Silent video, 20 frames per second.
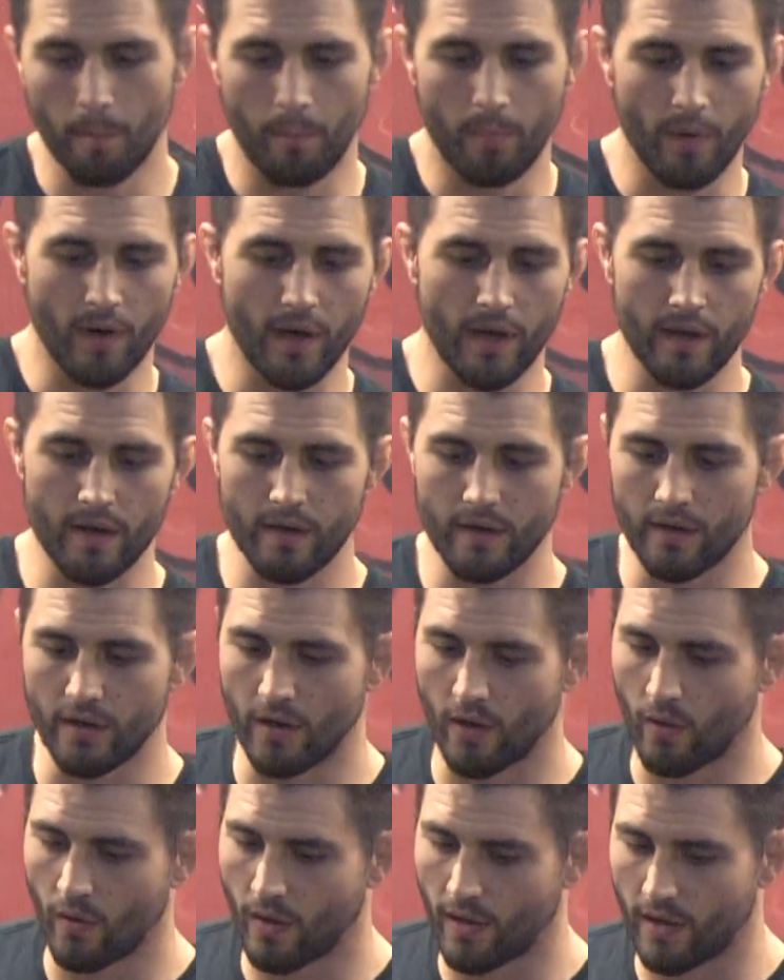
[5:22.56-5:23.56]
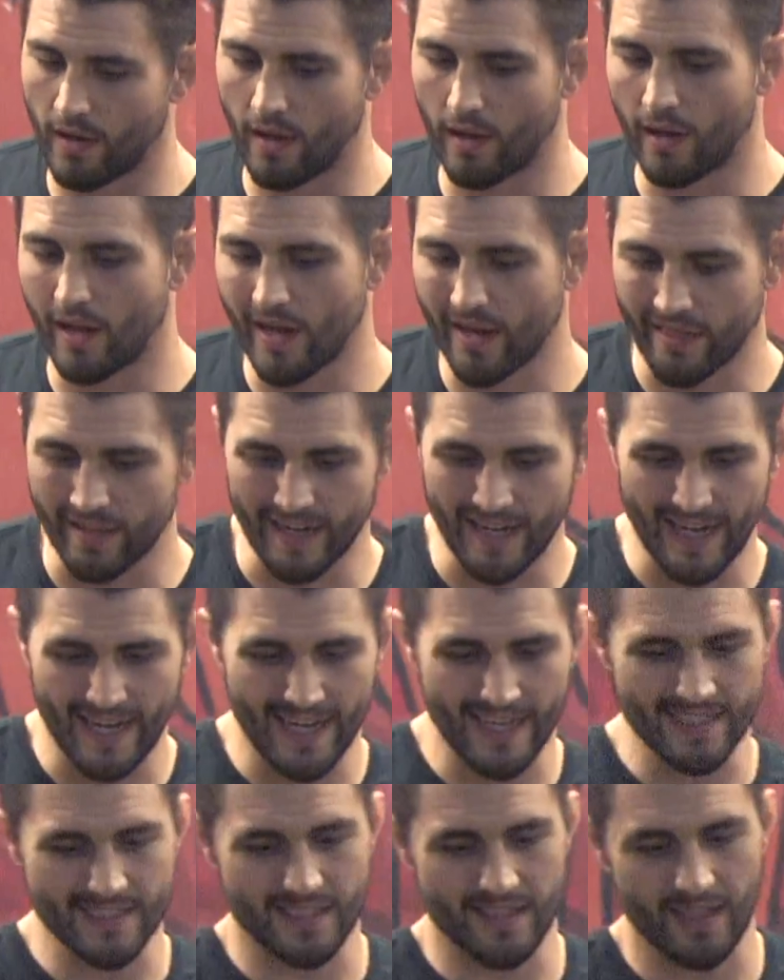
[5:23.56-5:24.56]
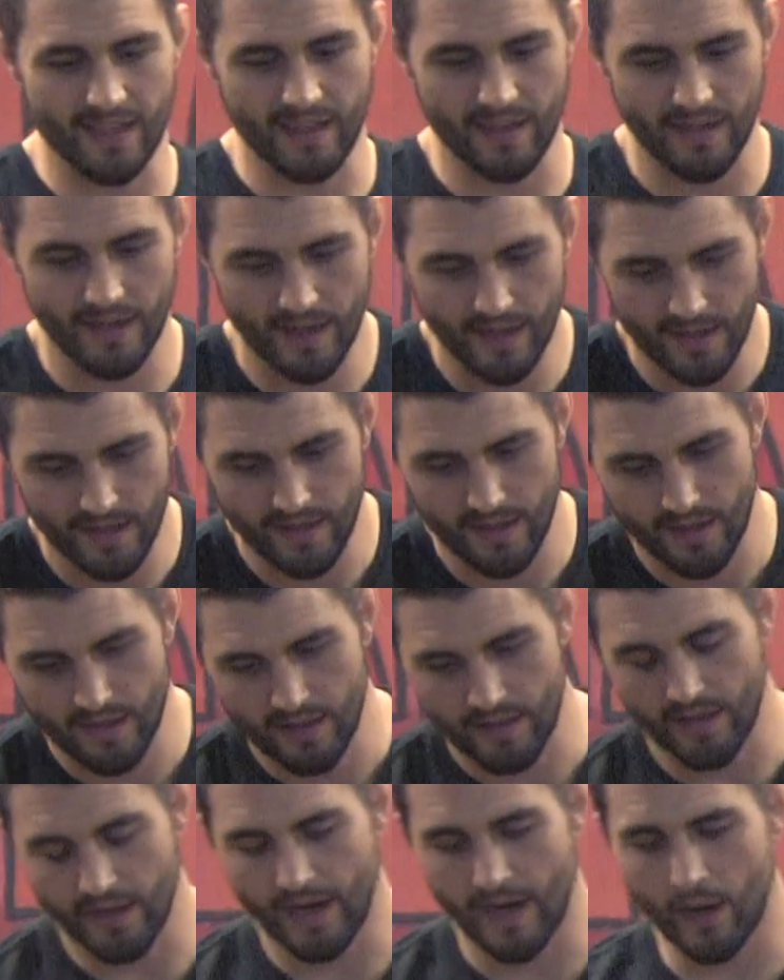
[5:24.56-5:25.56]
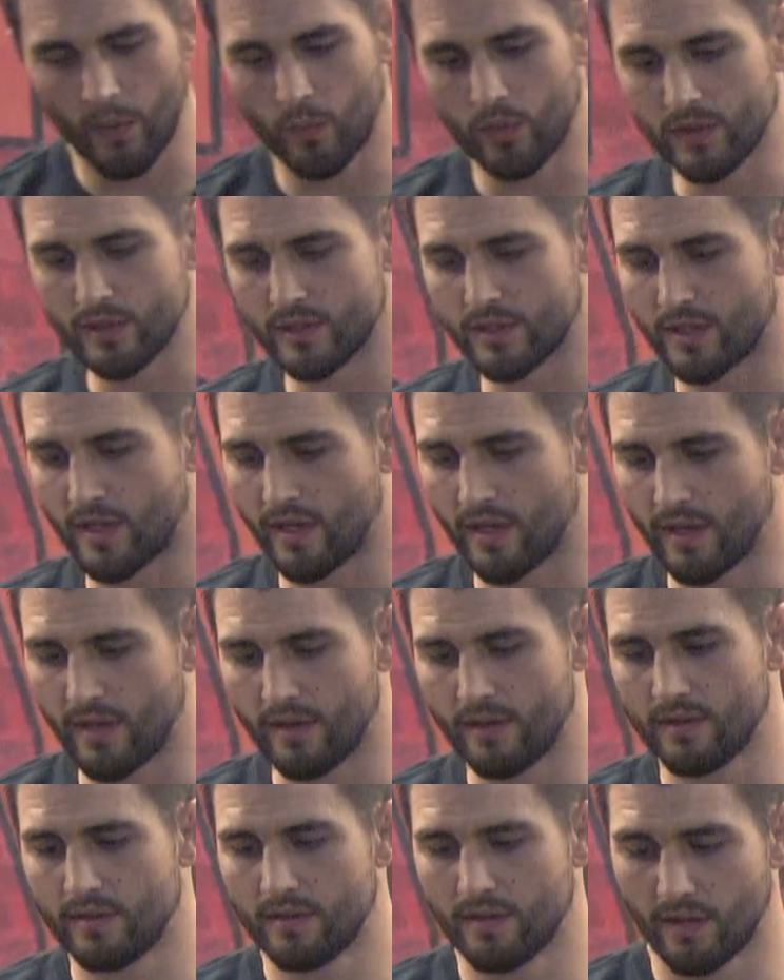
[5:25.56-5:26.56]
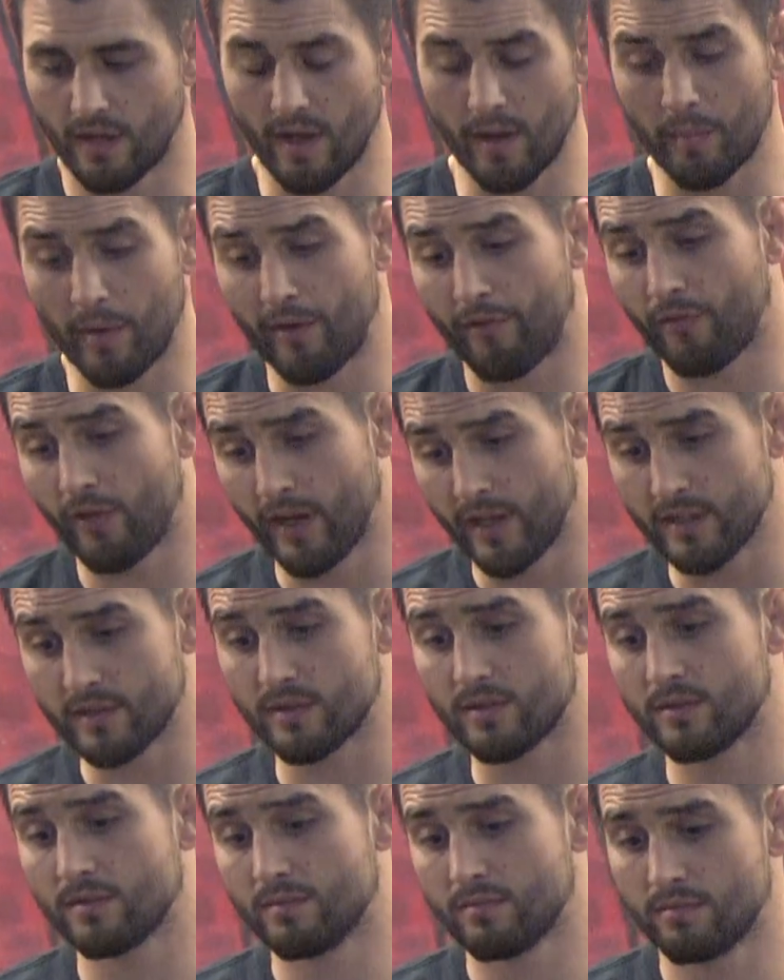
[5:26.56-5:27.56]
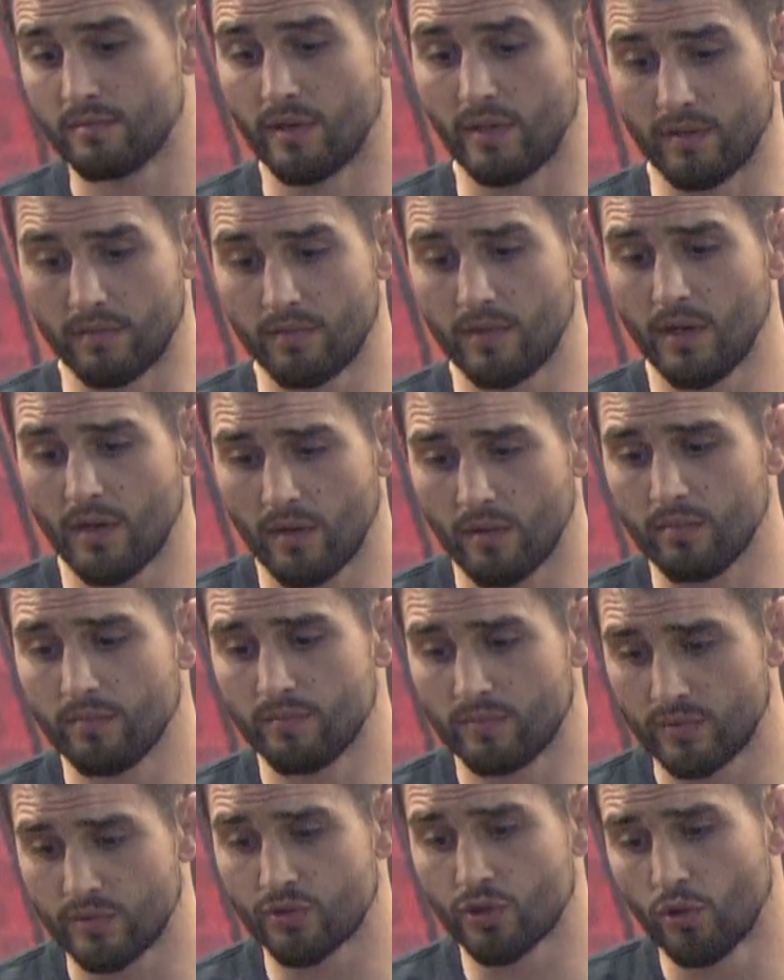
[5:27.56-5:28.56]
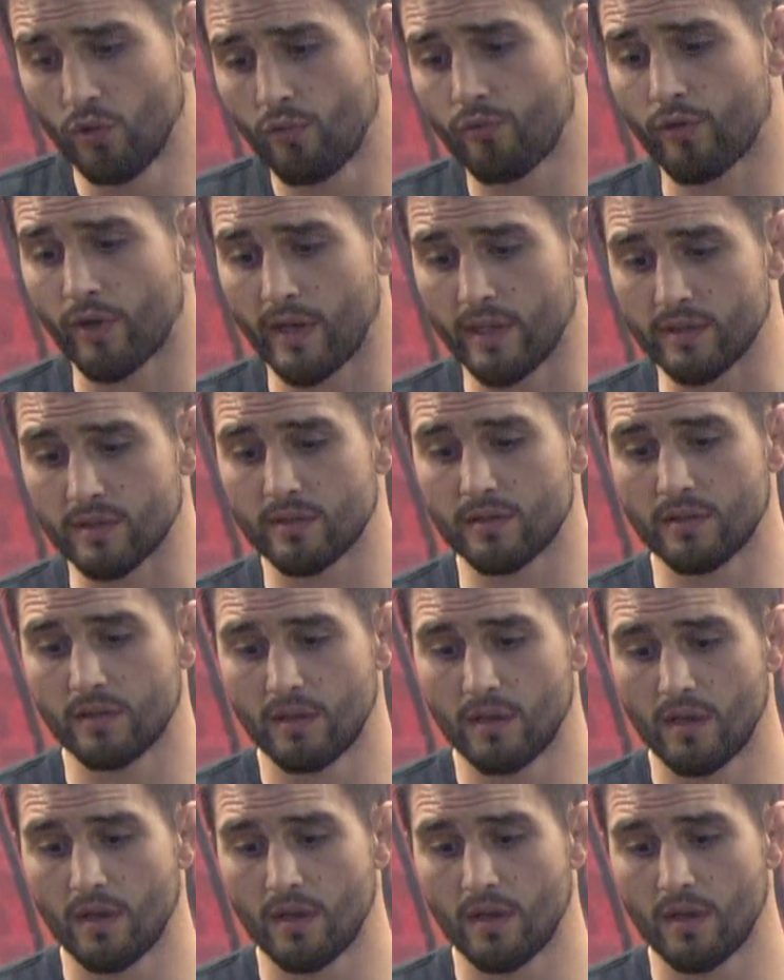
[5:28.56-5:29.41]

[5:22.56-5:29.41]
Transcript: but a lot of the guys that I was a lot of my friends, and true friends,